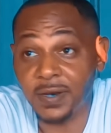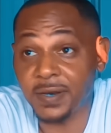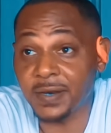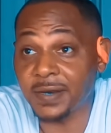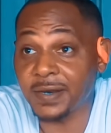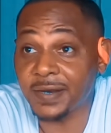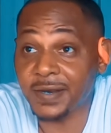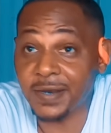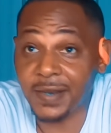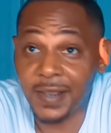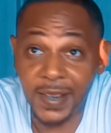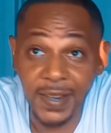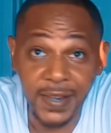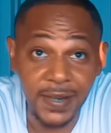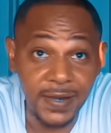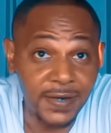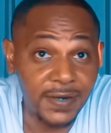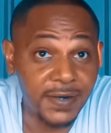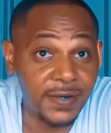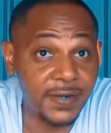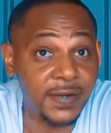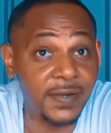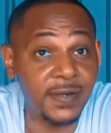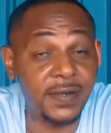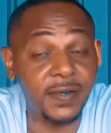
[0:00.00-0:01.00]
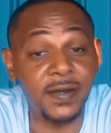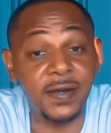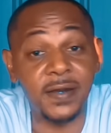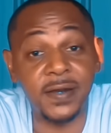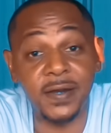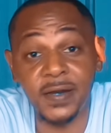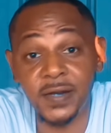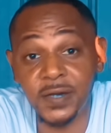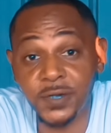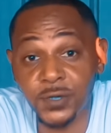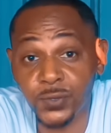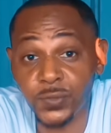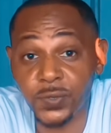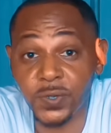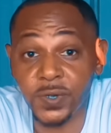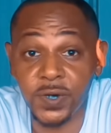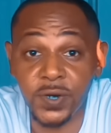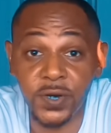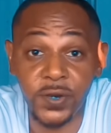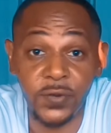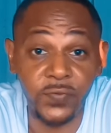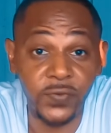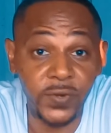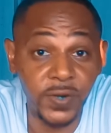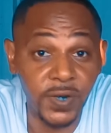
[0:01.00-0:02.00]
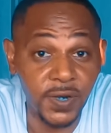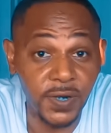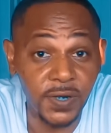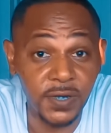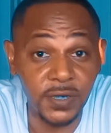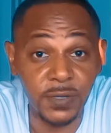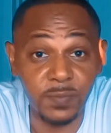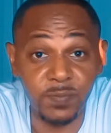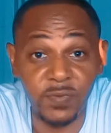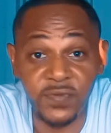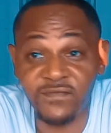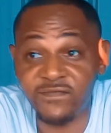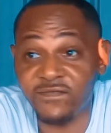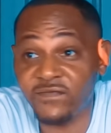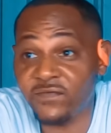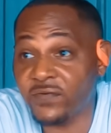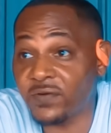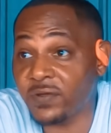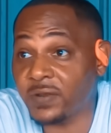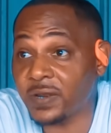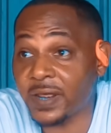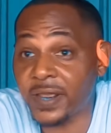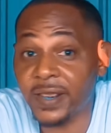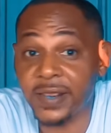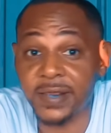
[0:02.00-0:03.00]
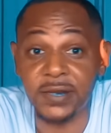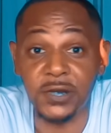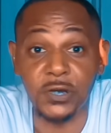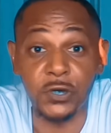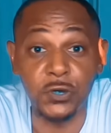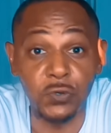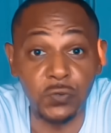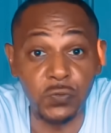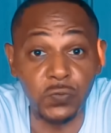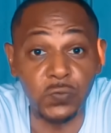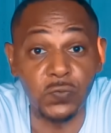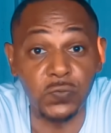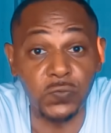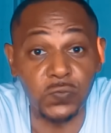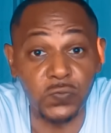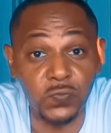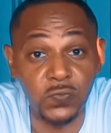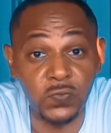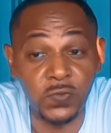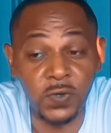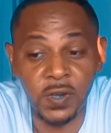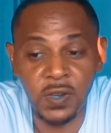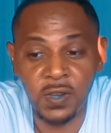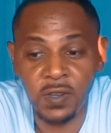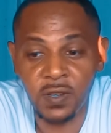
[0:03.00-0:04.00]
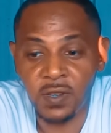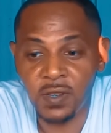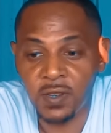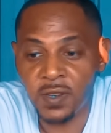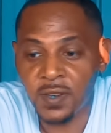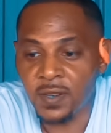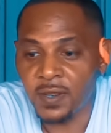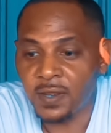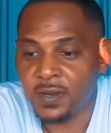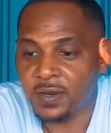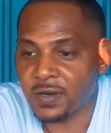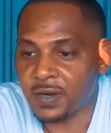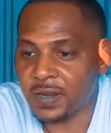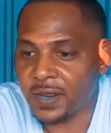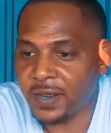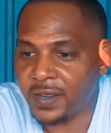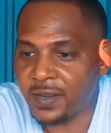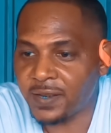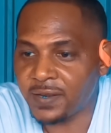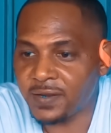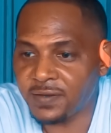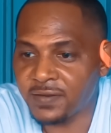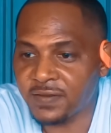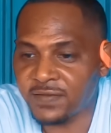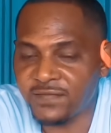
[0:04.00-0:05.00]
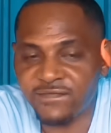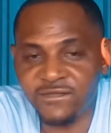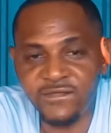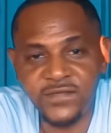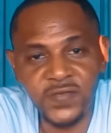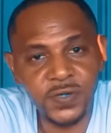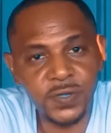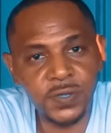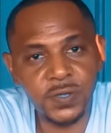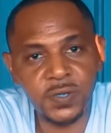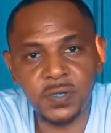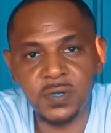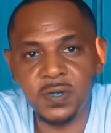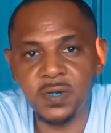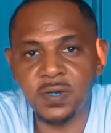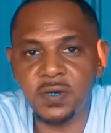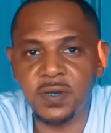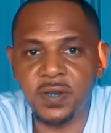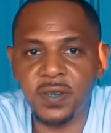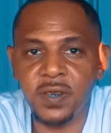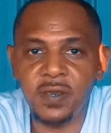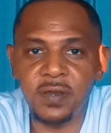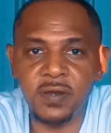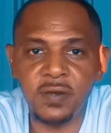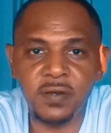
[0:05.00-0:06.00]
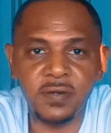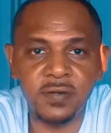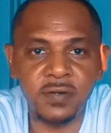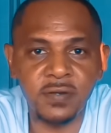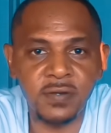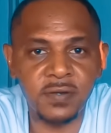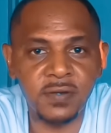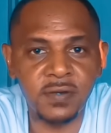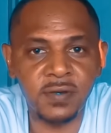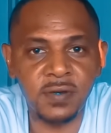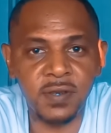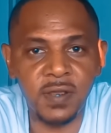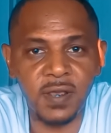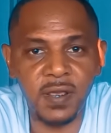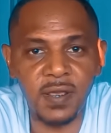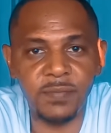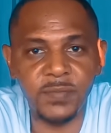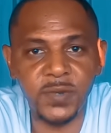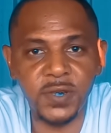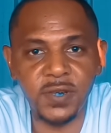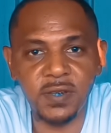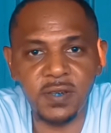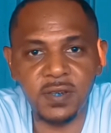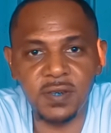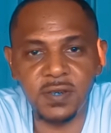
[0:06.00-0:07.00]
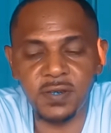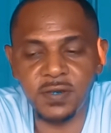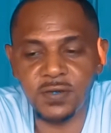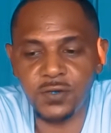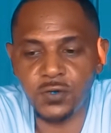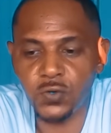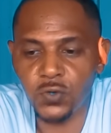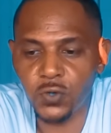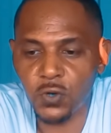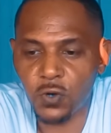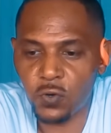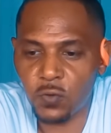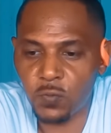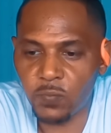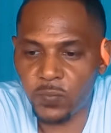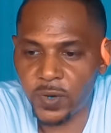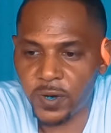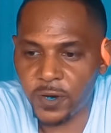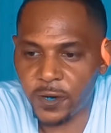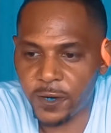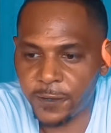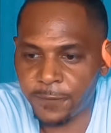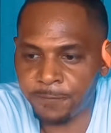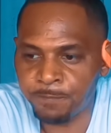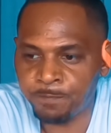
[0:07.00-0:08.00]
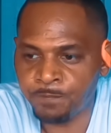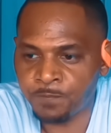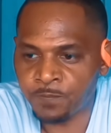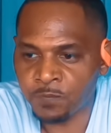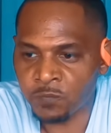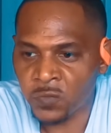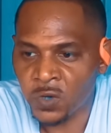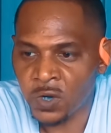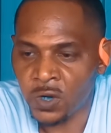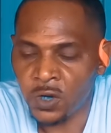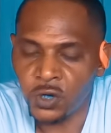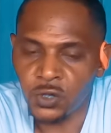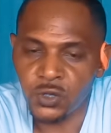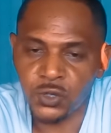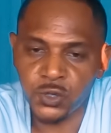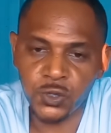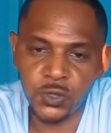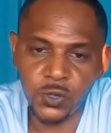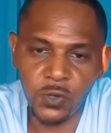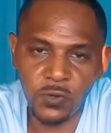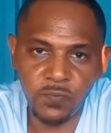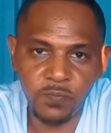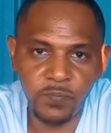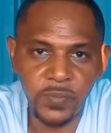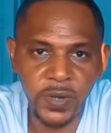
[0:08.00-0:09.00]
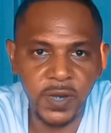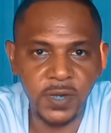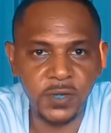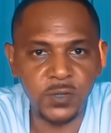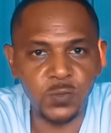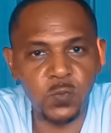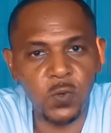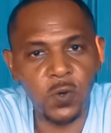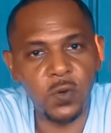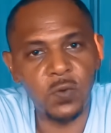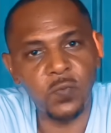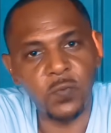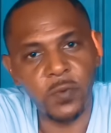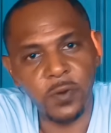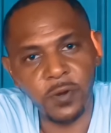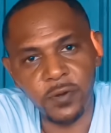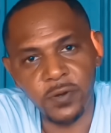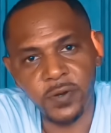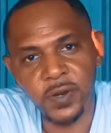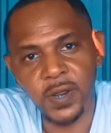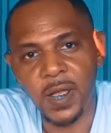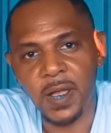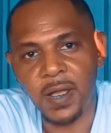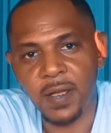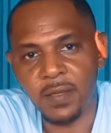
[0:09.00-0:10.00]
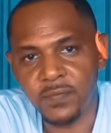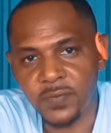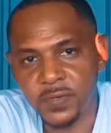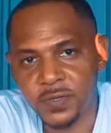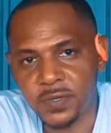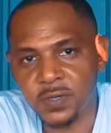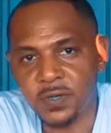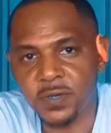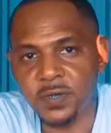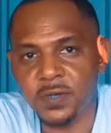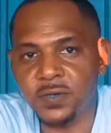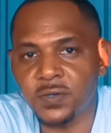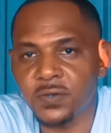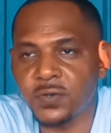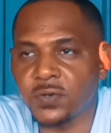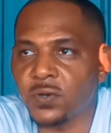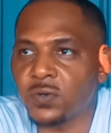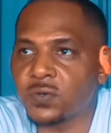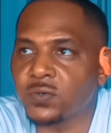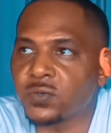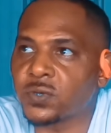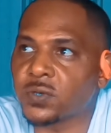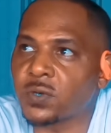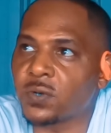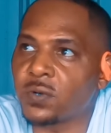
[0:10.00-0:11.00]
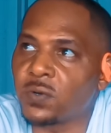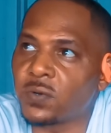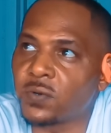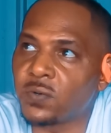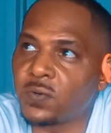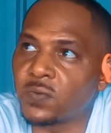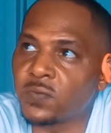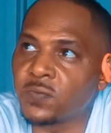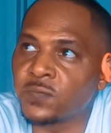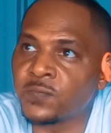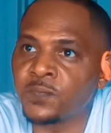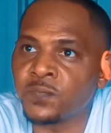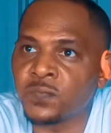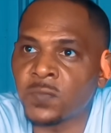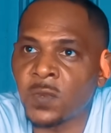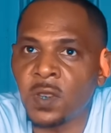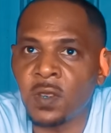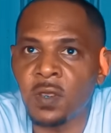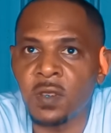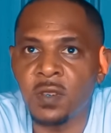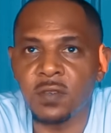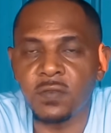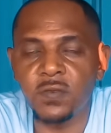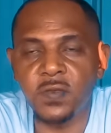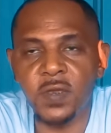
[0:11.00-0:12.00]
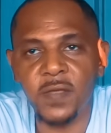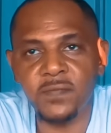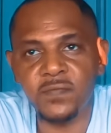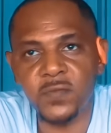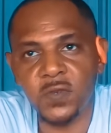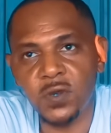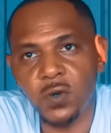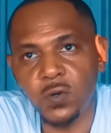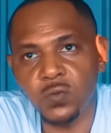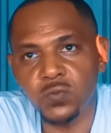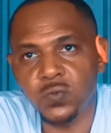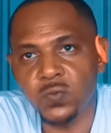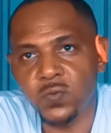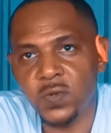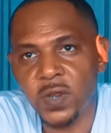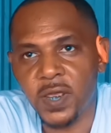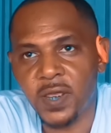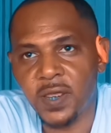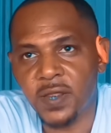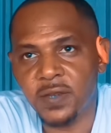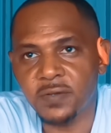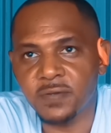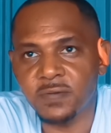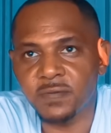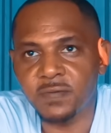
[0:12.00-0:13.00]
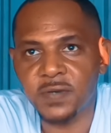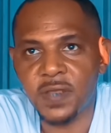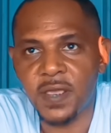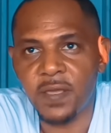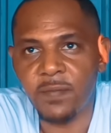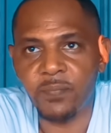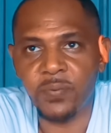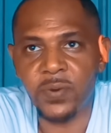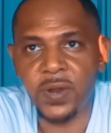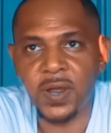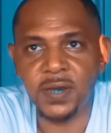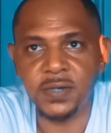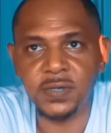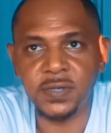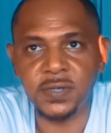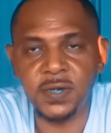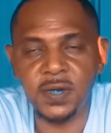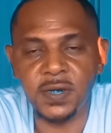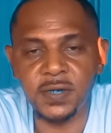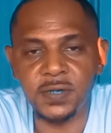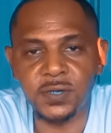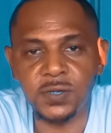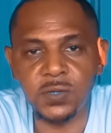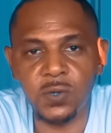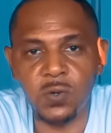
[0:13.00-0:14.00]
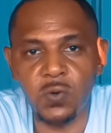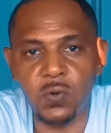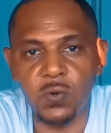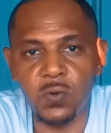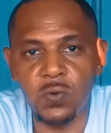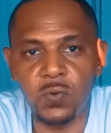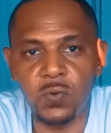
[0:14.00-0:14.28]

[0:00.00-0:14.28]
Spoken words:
90, 100 degrees before like noon. Like, the fish are still there. I mean, you know, but certain baits won't work, obviously, you know, so you have to go through that process. So